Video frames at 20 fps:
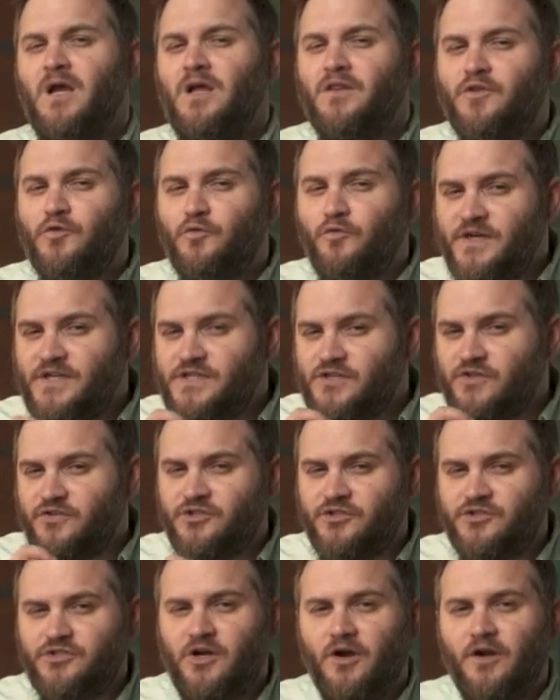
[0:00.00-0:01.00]
The
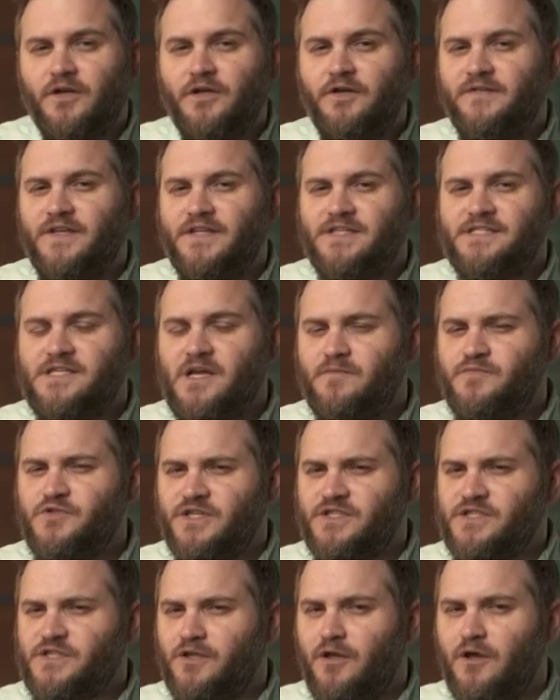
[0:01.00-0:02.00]
researchers argued that
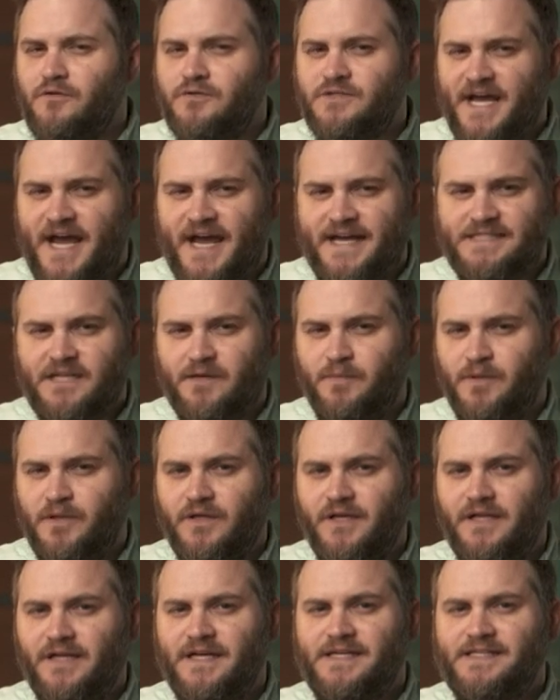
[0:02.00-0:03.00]
subjects' low task
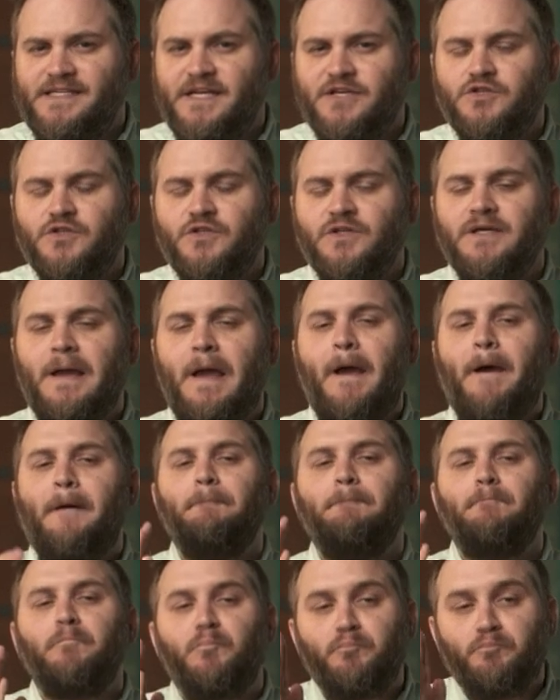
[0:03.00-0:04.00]
ability essentially
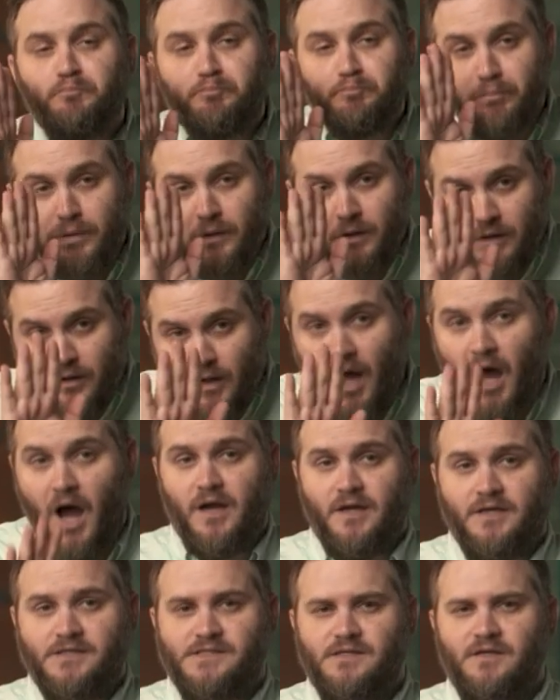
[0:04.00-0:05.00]

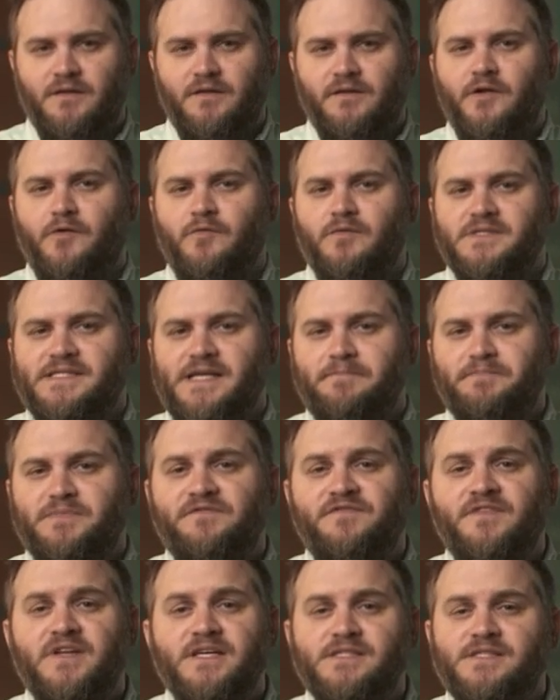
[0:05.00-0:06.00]
blocks their
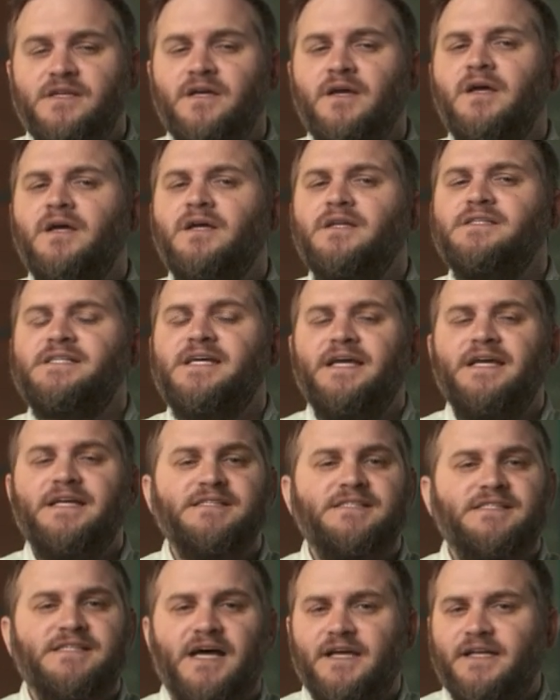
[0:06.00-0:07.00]
receptiveness to
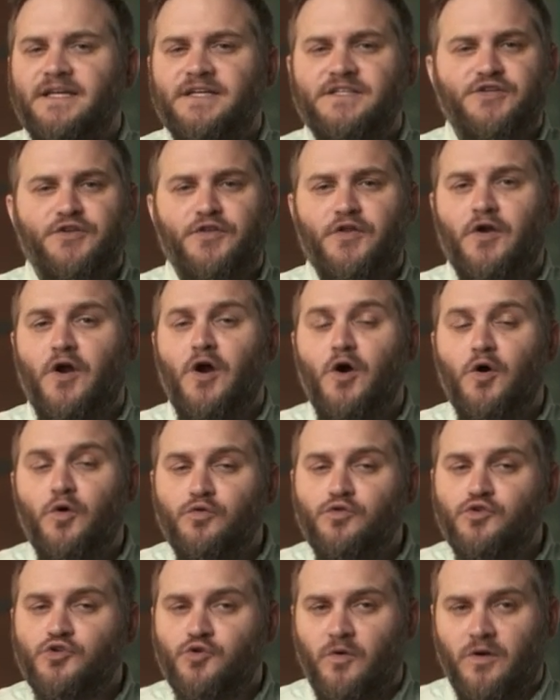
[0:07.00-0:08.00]
insight into their
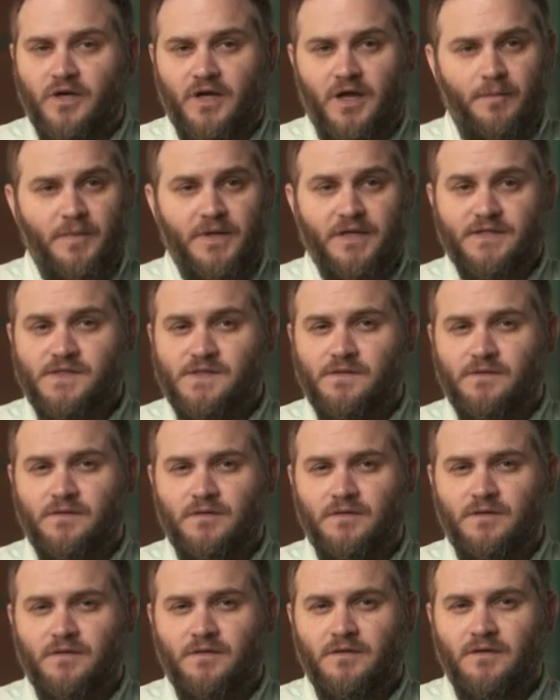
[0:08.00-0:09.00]
own shortcomings
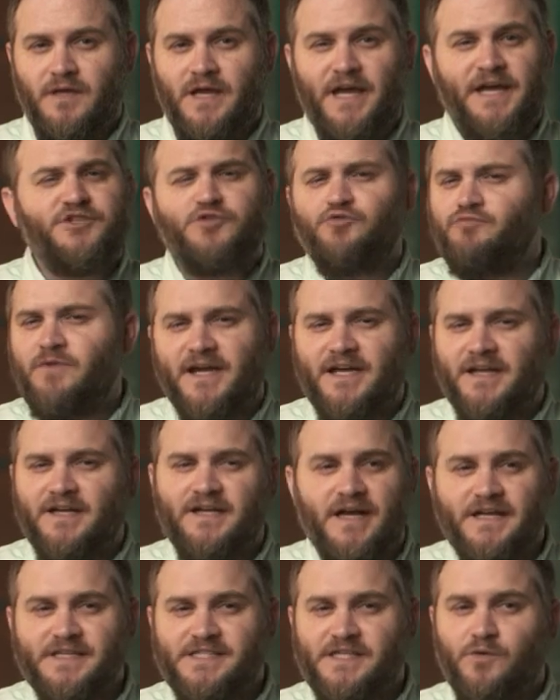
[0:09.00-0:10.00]
and to
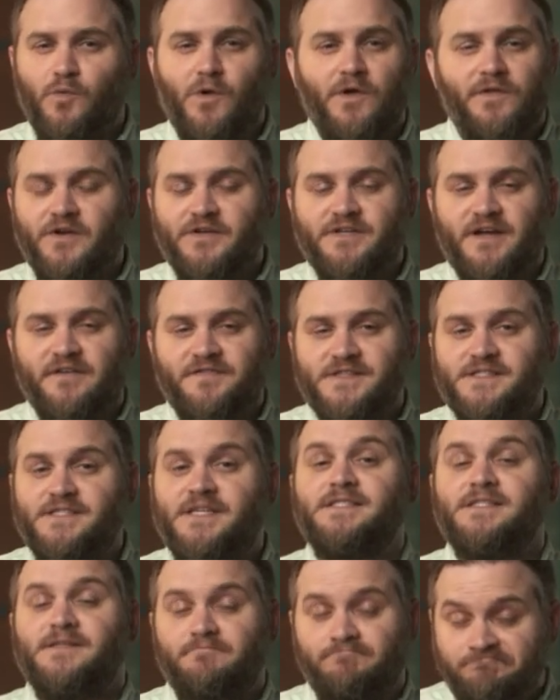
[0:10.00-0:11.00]
recognizing where their
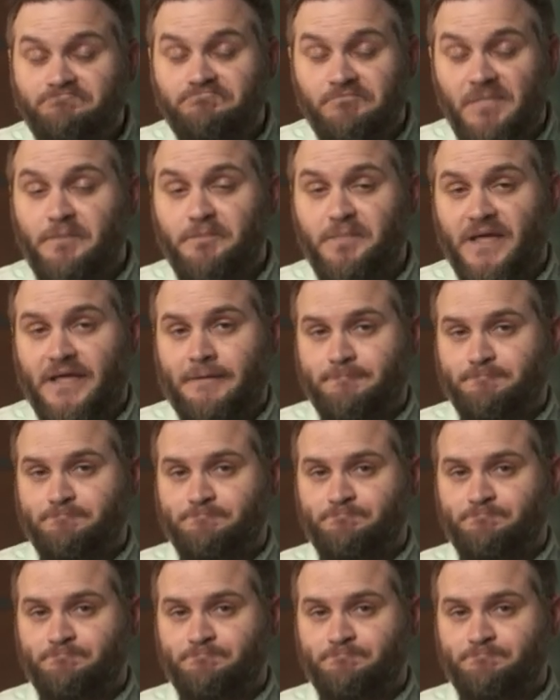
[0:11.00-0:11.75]
deficits might be.